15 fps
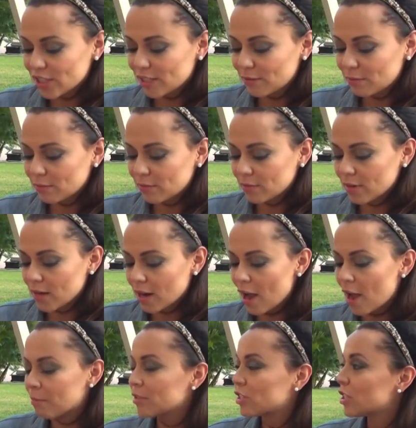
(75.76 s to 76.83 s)
just
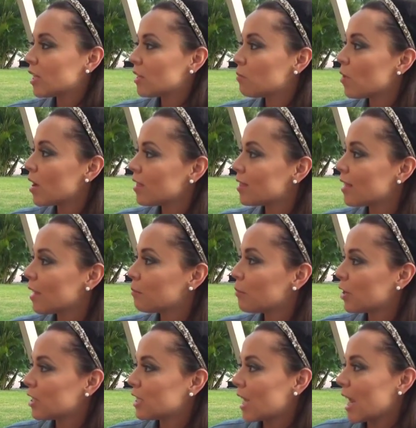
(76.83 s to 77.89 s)
accomplishing one thing
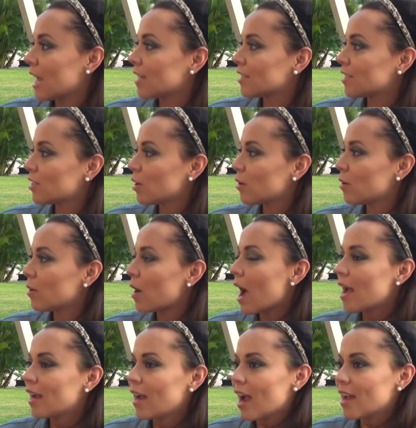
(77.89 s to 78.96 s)
per day. So
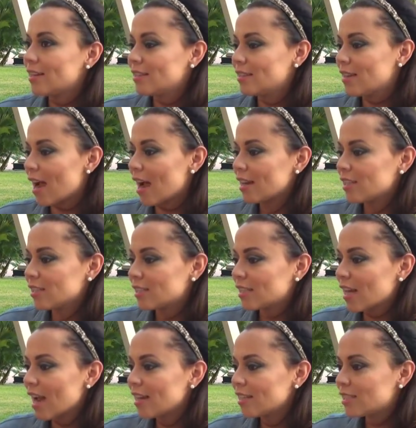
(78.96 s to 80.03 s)
I
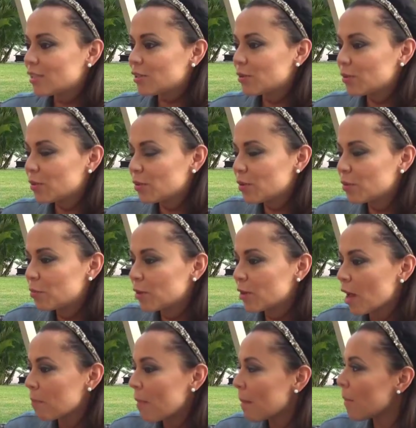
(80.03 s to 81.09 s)
decide to put
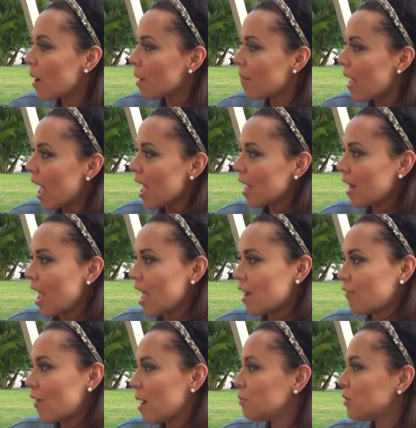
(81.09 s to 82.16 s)
on my mom hat,
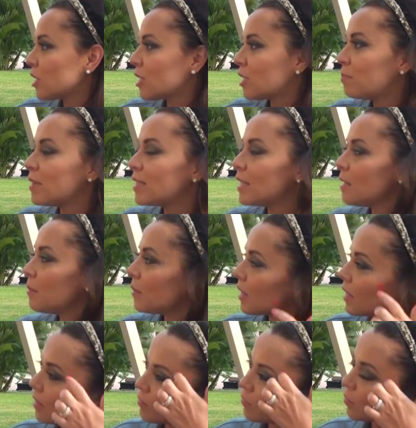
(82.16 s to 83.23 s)
and if I'm just busy
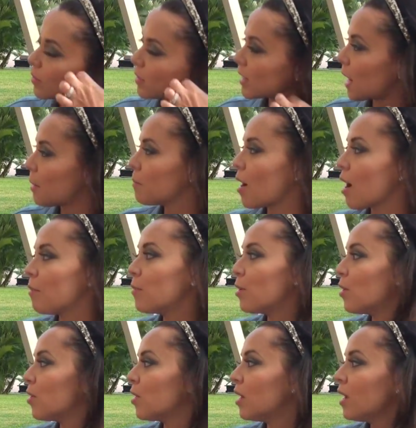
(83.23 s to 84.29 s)
being full-time mom
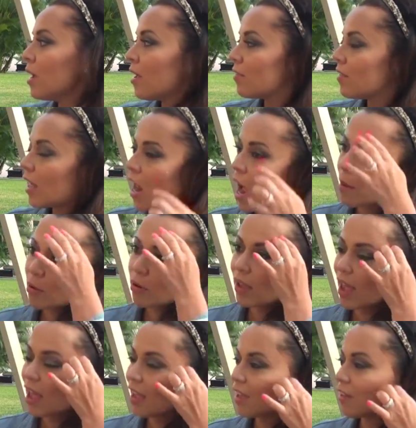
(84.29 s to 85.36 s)
mode, then I'm
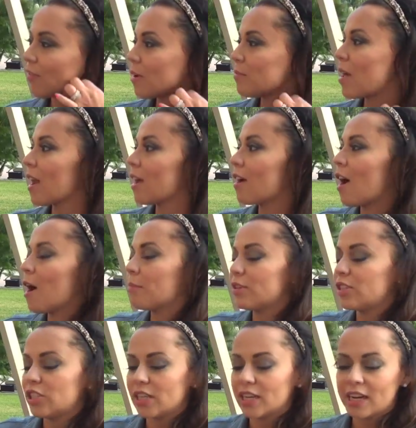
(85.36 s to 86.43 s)
okay if I'm not
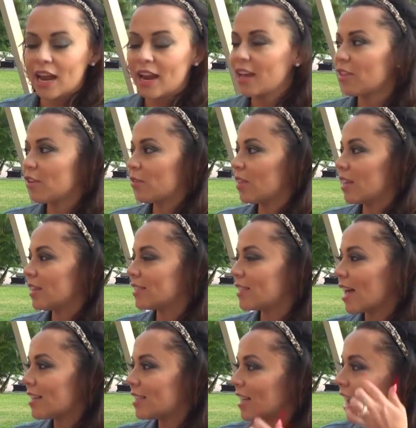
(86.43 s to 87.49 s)
accomplishing 80 other things
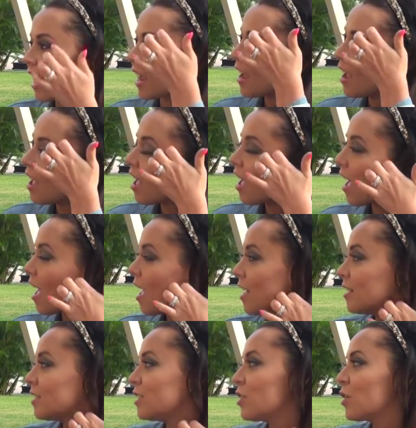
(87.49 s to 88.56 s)
that day.
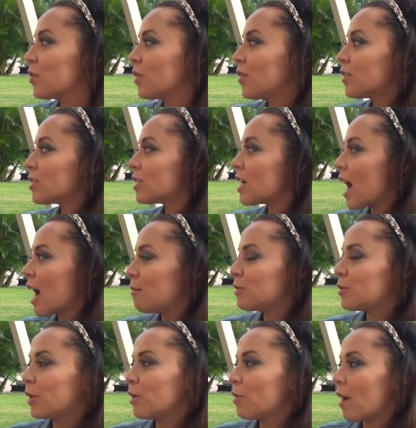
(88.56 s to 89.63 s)
And then there's
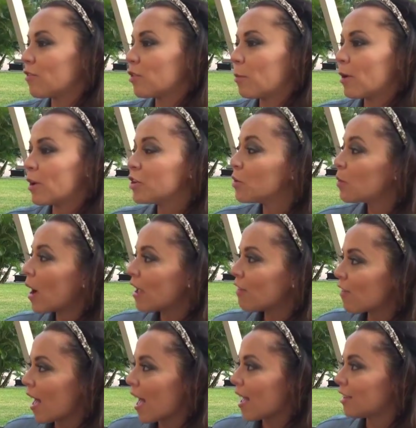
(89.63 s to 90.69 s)
times where you have to put on your
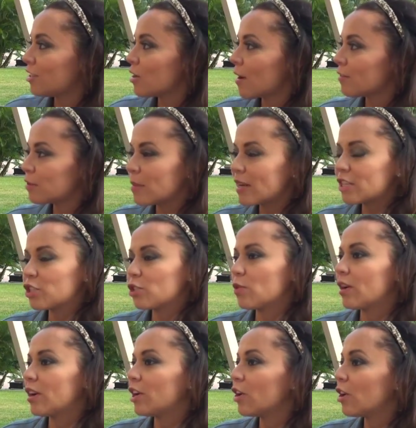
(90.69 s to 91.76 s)
wife hat, and you have to make
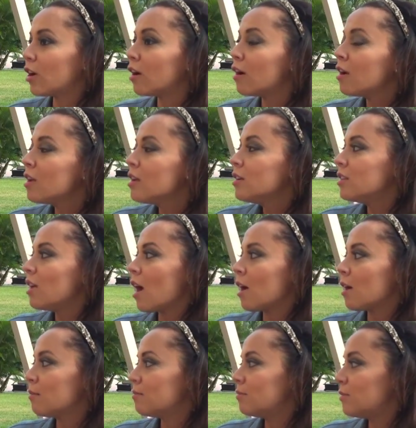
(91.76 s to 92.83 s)
sure you're
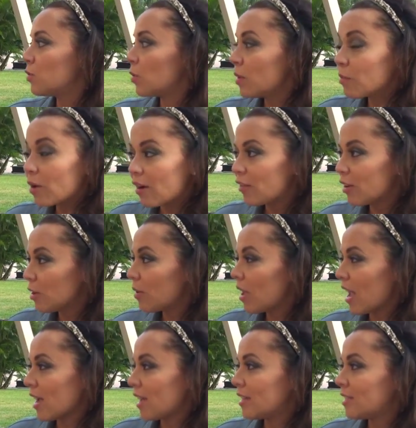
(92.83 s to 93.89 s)
doing whatever you
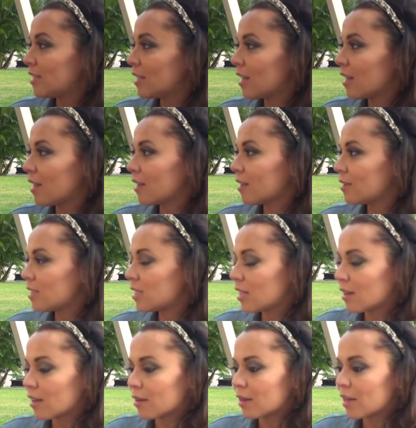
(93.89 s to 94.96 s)
can
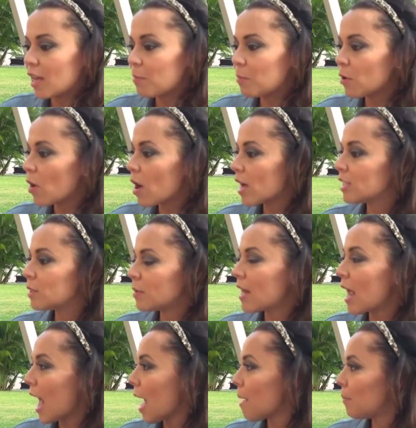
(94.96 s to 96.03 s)
to keep your husband
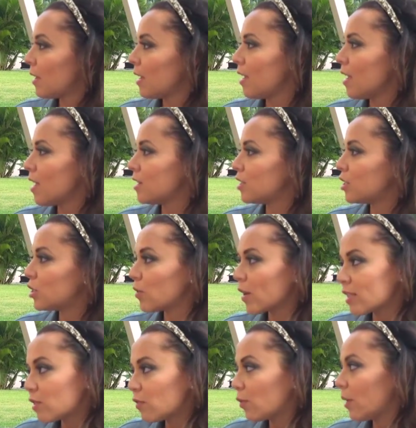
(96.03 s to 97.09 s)
happy and
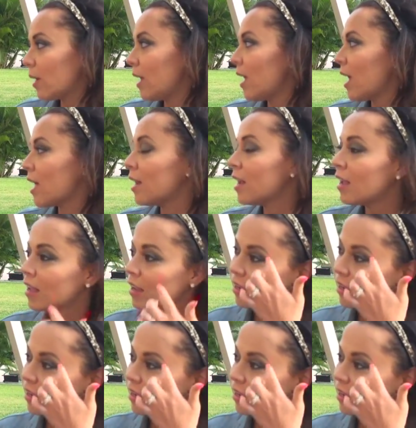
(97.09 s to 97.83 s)
stress-free, and